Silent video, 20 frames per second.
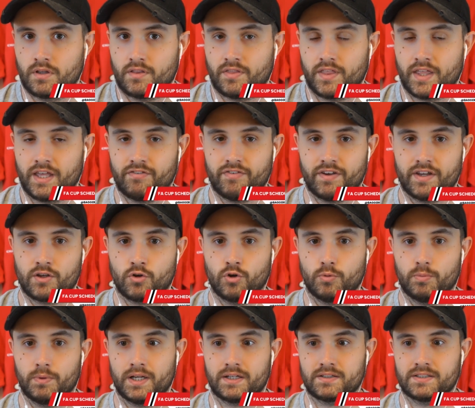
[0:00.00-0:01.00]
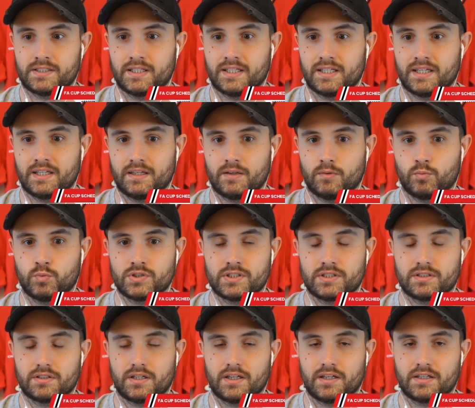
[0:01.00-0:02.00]
the FA Cup, like I said, it was
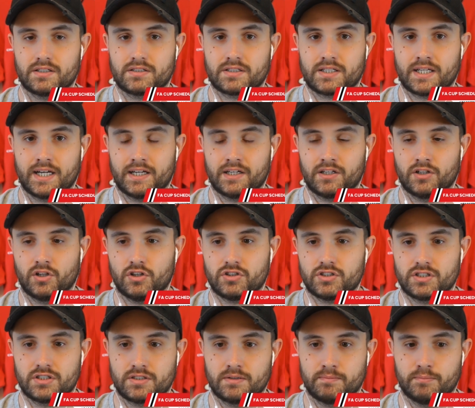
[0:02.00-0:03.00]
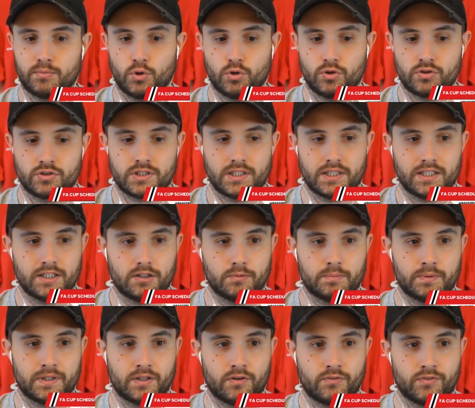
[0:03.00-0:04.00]
it's kind of lost its importance a little
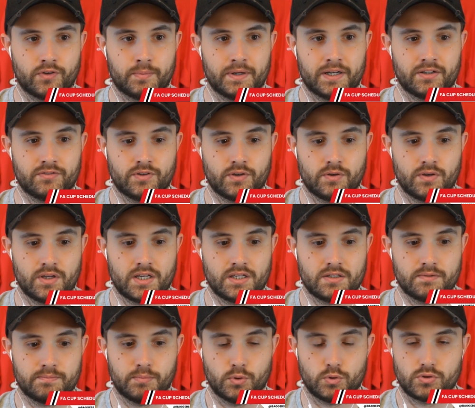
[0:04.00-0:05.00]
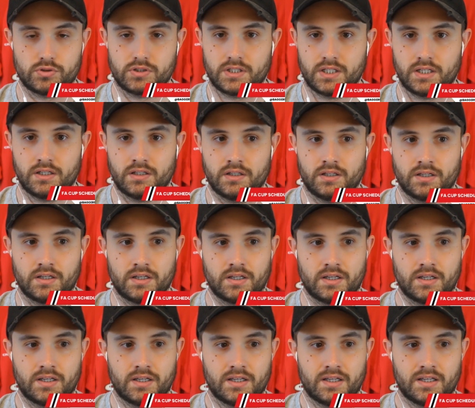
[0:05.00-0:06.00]
bit over the past few years, but still,
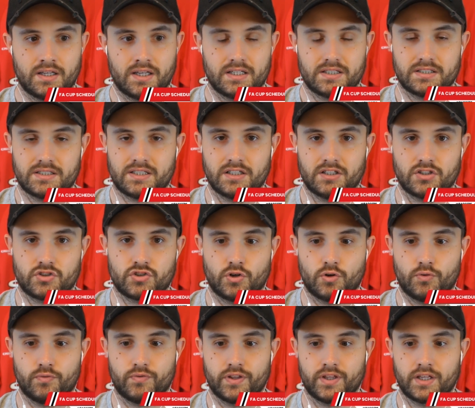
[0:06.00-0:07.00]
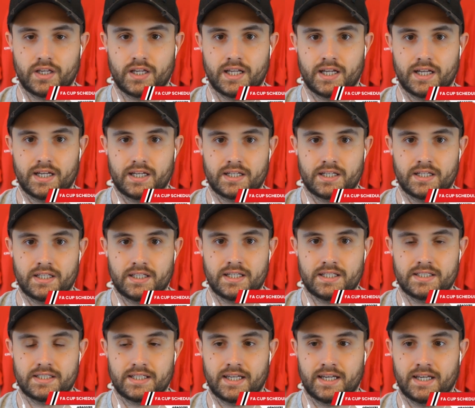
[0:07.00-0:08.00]
it's still a trophy that United need
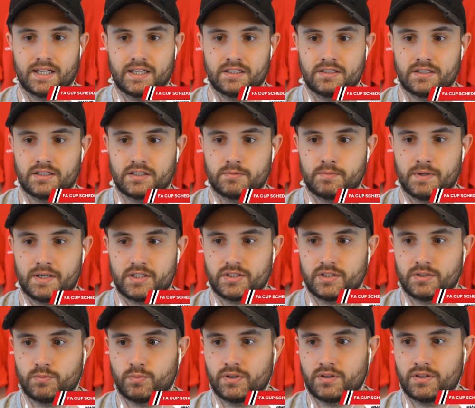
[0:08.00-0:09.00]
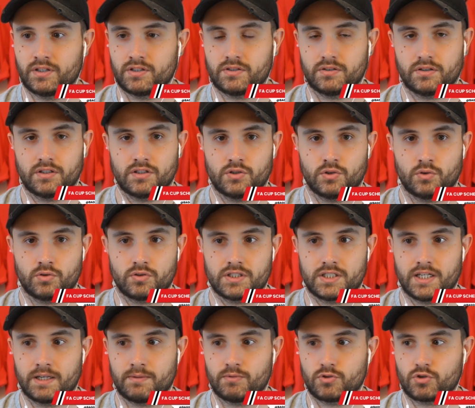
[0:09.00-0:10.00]
to get, and especially with this this young
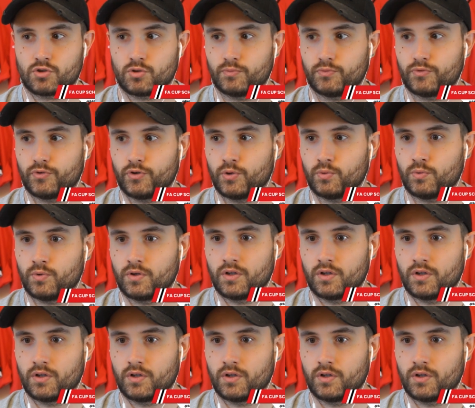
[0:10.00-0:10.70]
team that's come through,